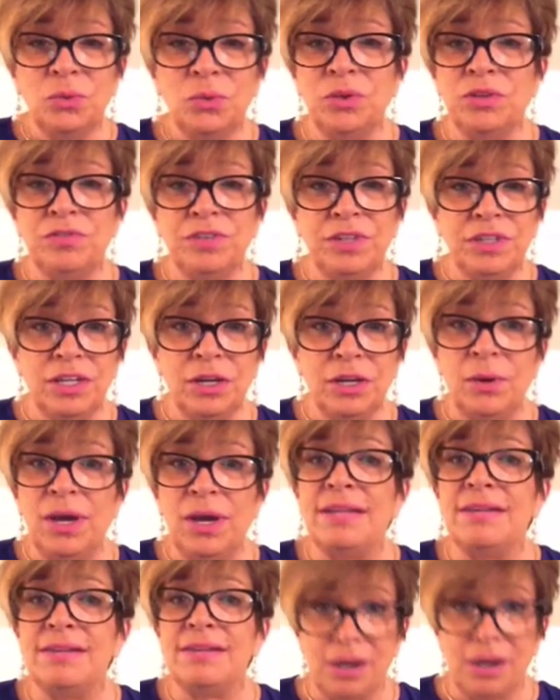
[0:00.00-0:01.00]
with video
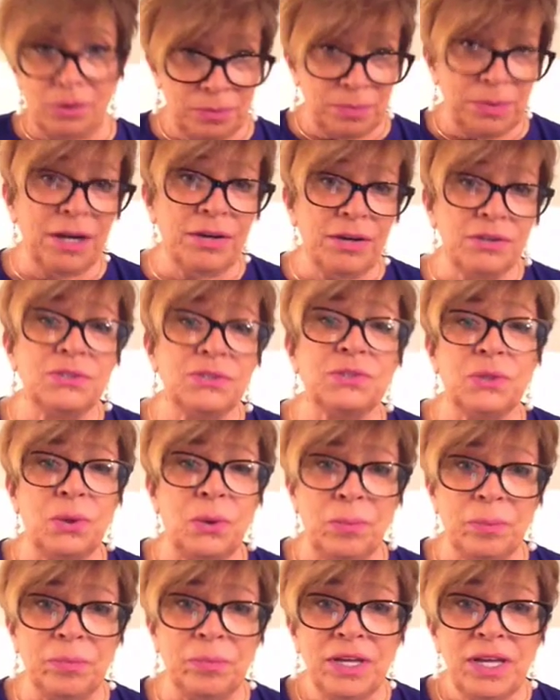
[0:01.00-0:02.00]
and now a
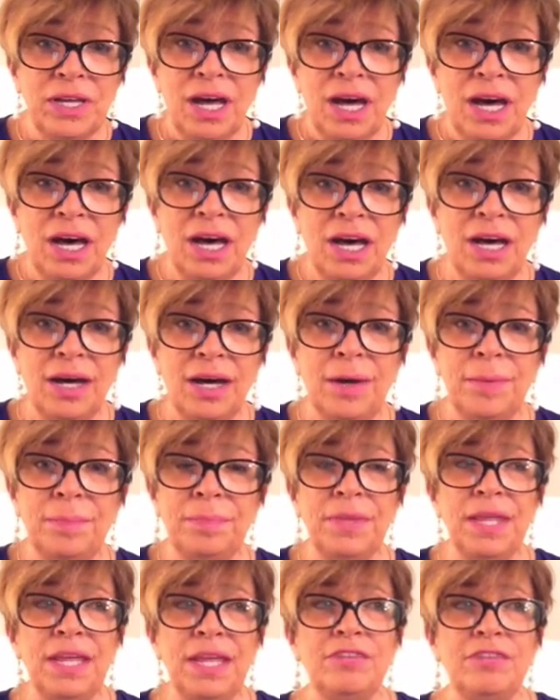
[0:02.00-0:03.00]
Periscope.
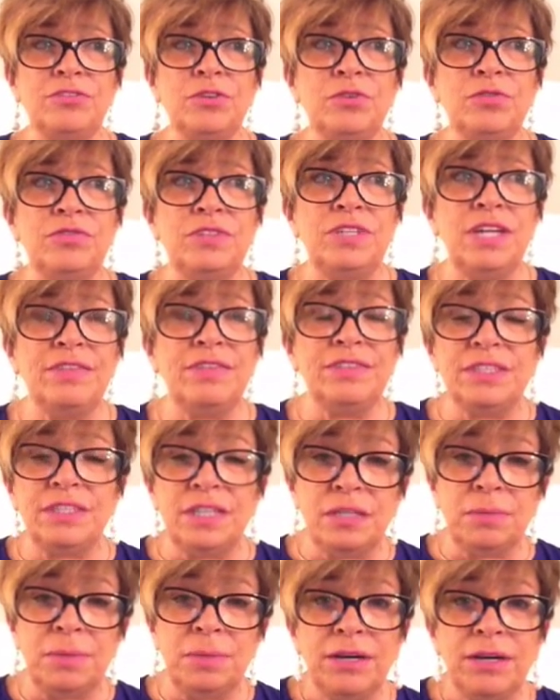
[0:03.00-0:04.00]
Um, if you've never
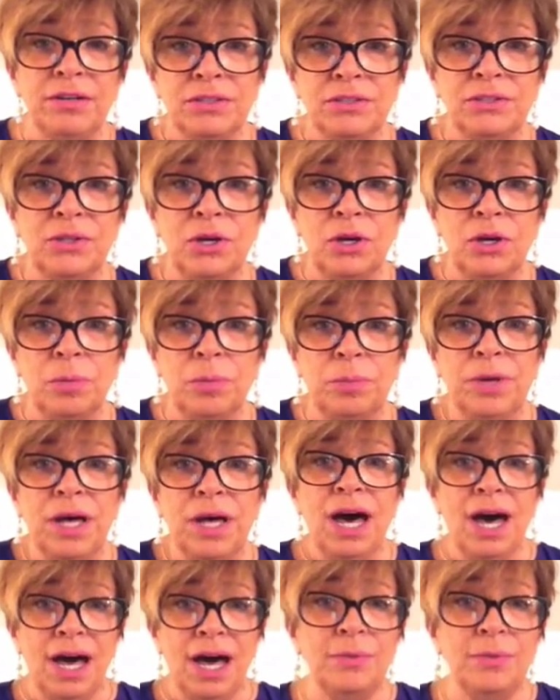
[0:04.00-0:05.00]
done a Periscope,
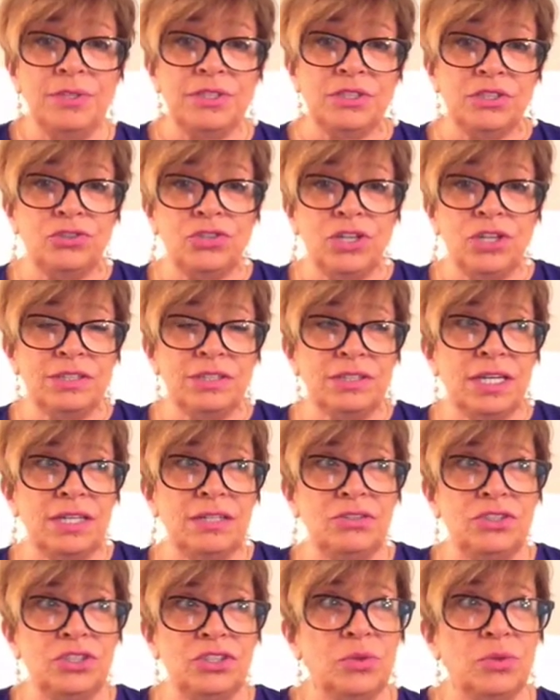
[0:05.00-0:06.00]
I would suggest that
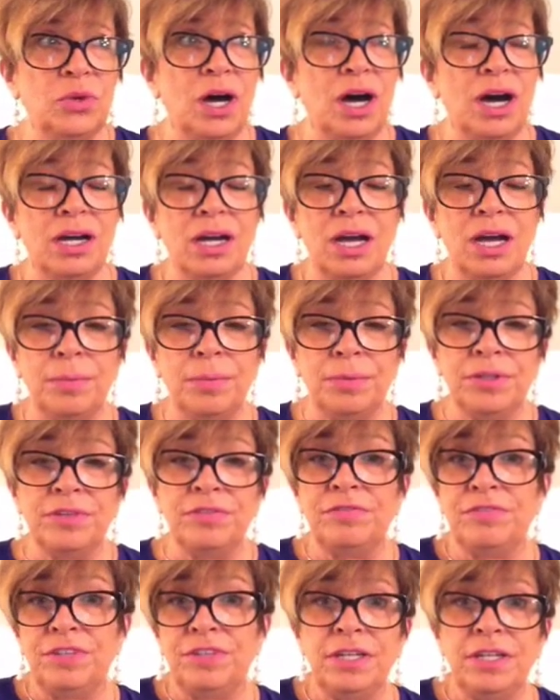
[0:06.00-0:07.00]
you do a couple
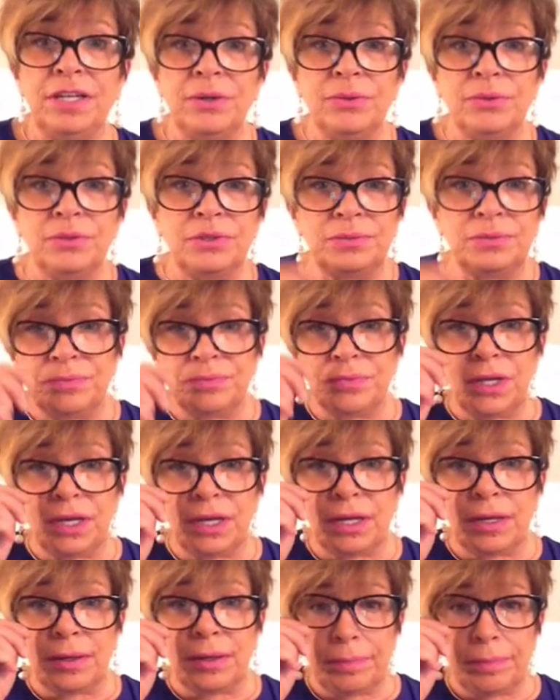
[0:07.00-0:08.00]
of videos,
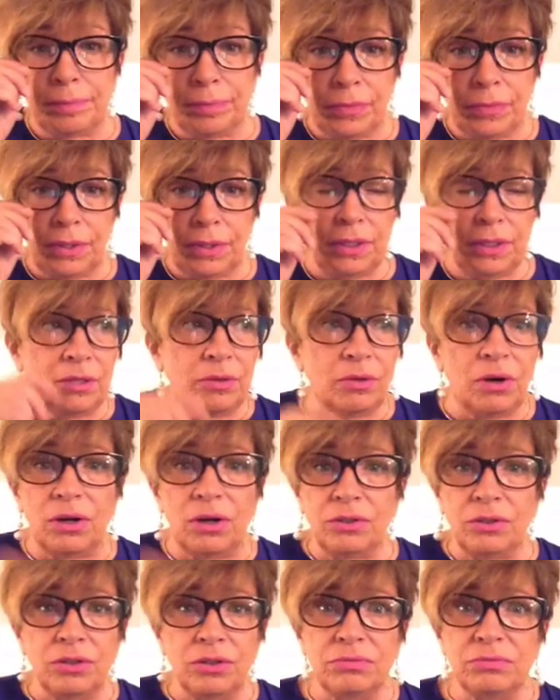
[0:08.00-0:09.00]
um, you know,
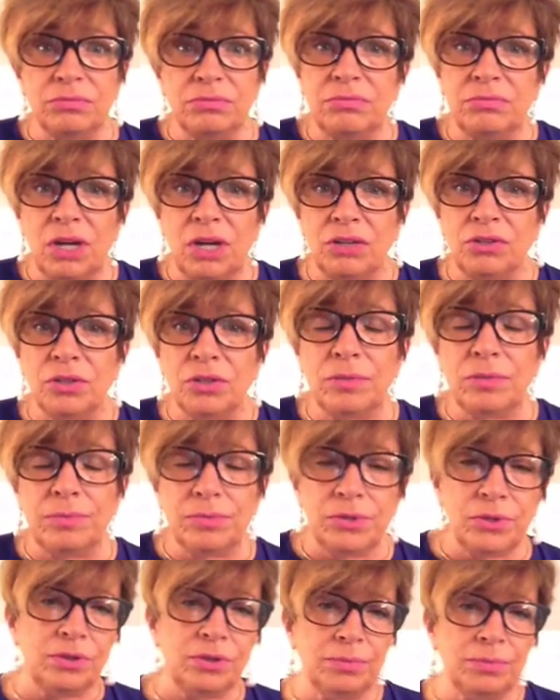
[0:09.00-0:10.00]
on your on your
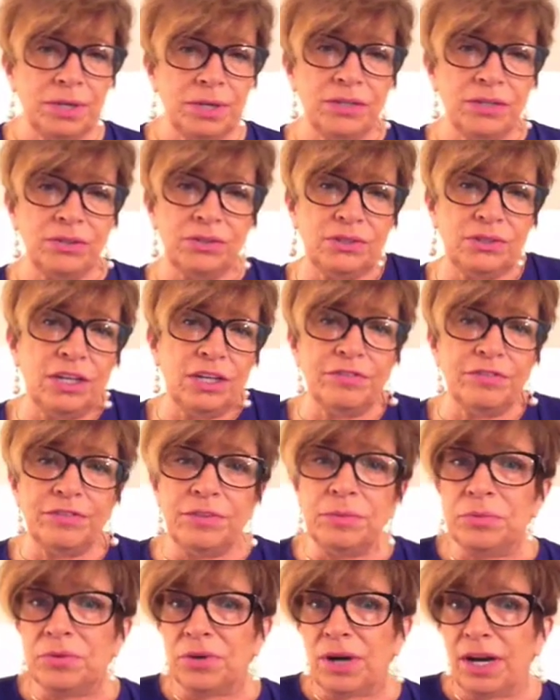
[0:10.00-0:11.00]
computer by yourself
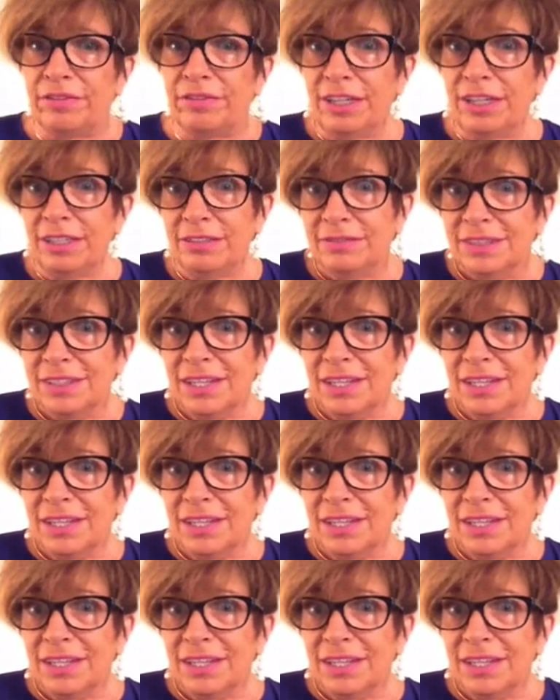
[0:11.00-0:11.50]
in private.